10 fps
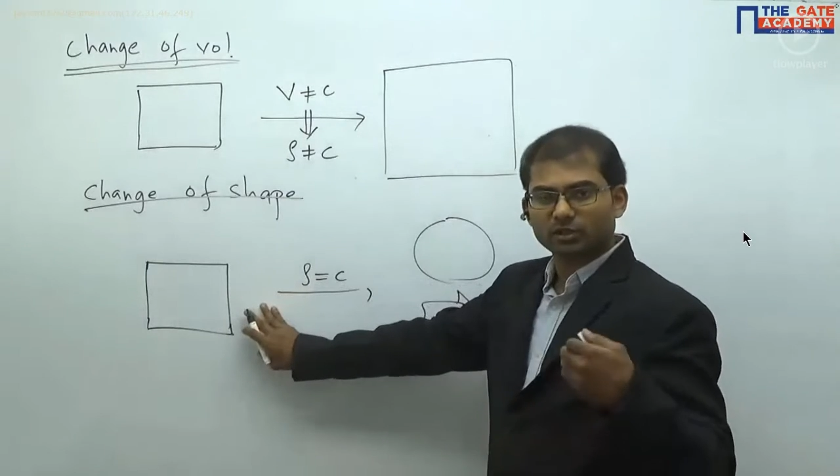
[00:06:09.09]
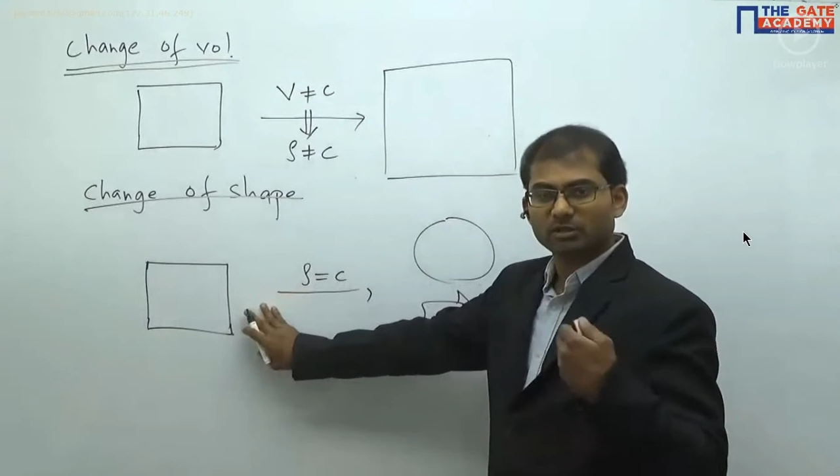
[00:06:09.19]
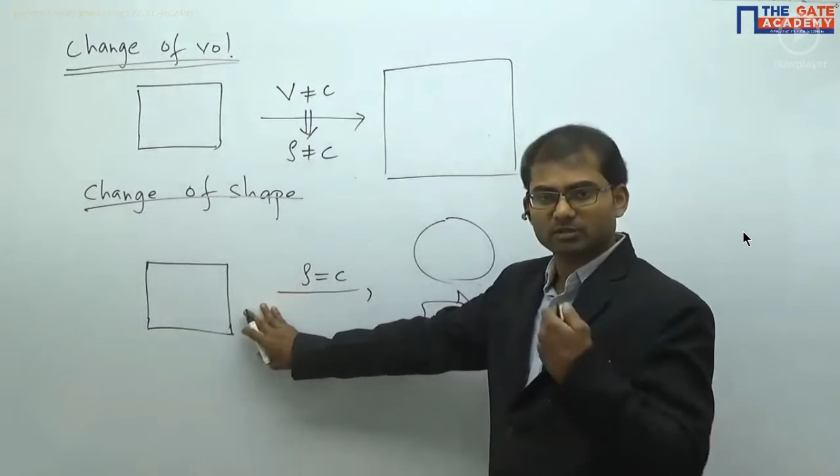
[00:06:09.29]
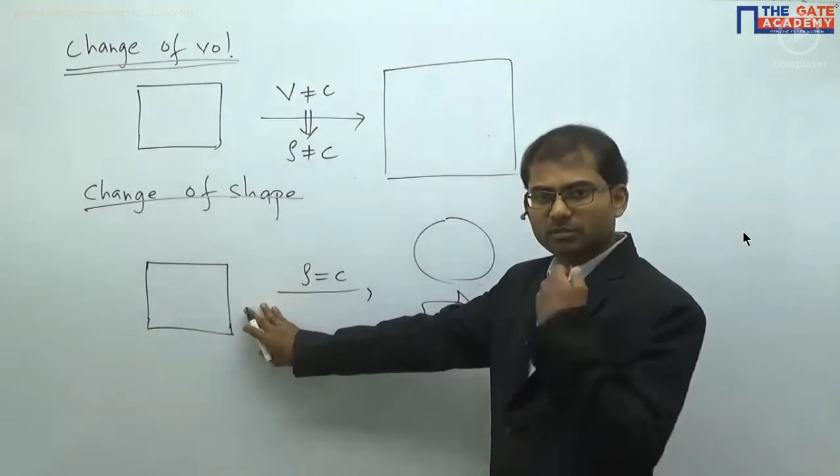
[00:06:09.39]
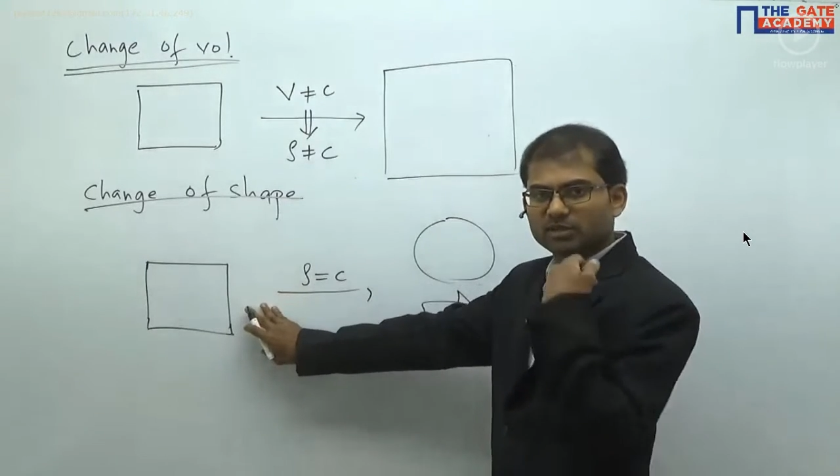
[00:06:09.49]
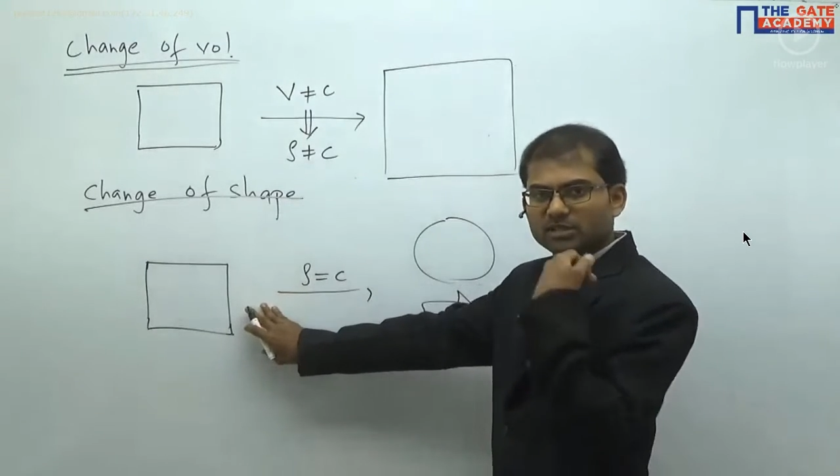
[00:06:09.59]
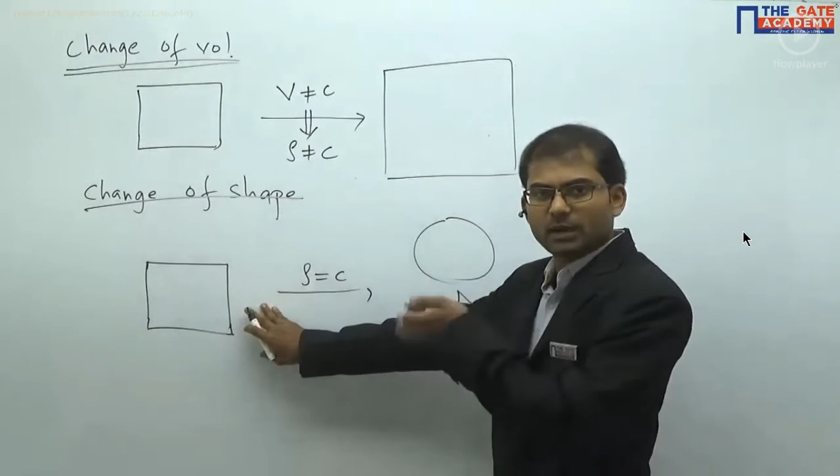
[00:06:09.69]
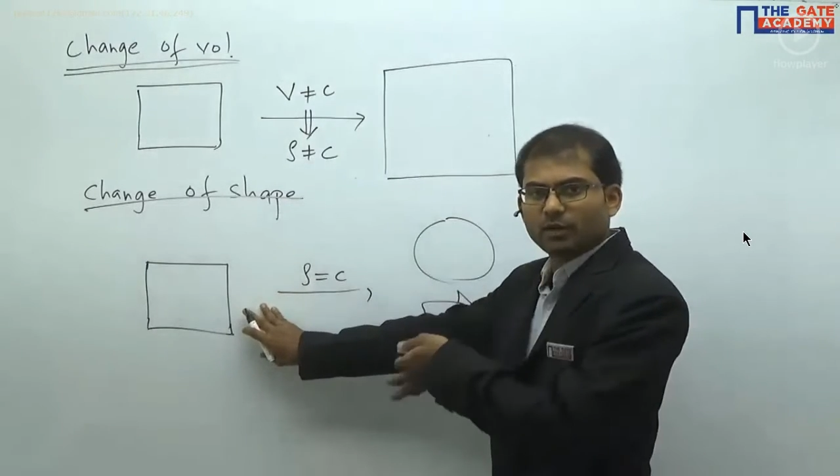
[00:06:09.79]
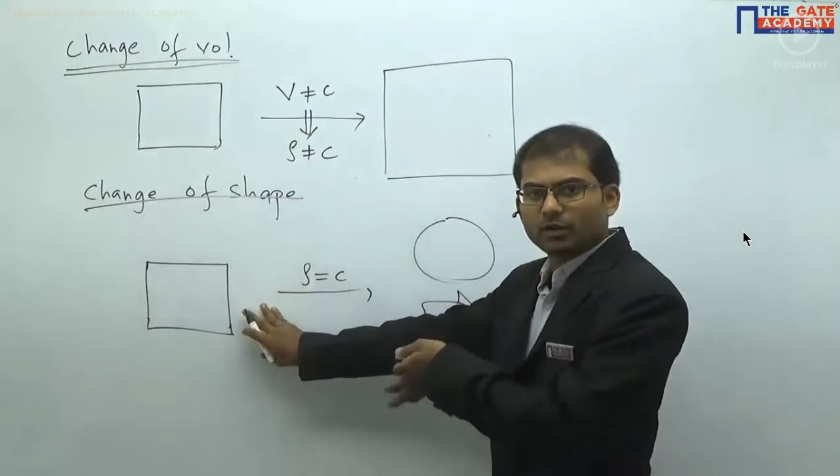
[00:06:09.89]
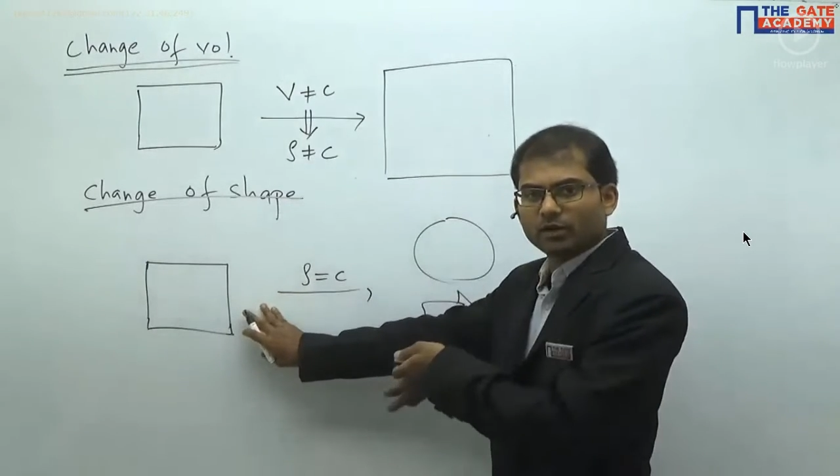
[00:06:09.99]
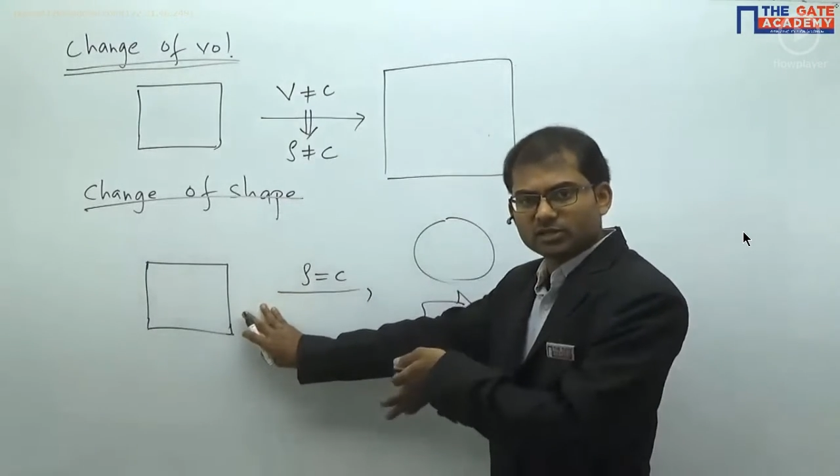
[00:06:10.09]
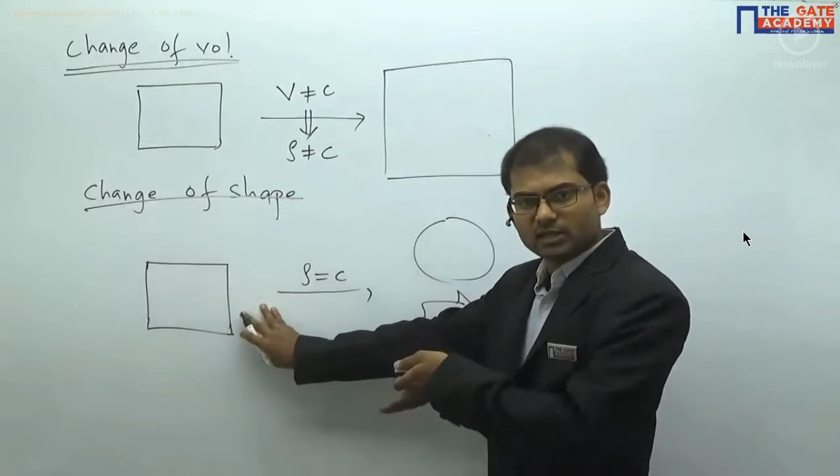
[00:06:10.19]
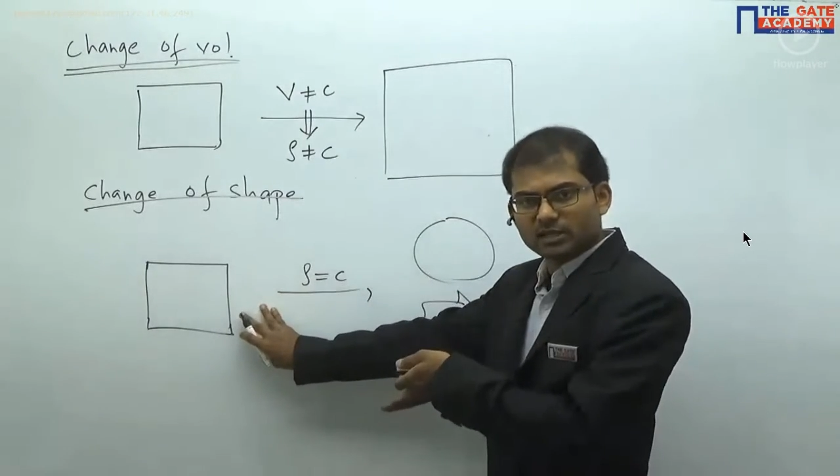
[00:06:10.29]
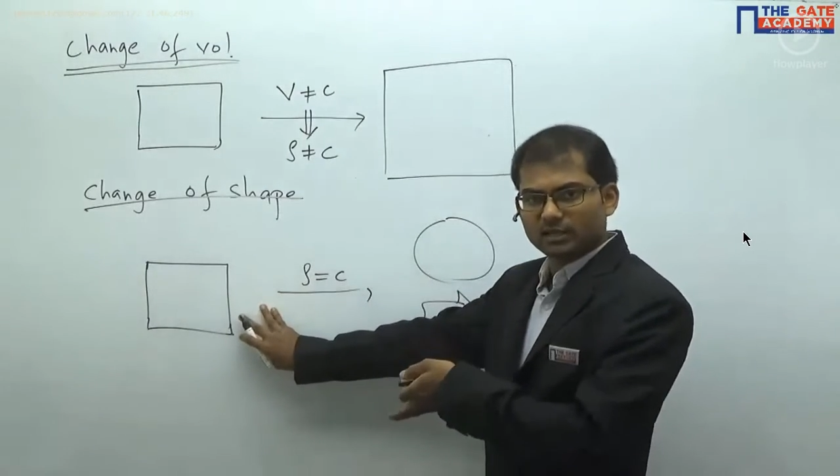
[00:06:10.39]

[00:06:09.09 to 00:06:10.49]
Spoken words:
that means basically I would have to say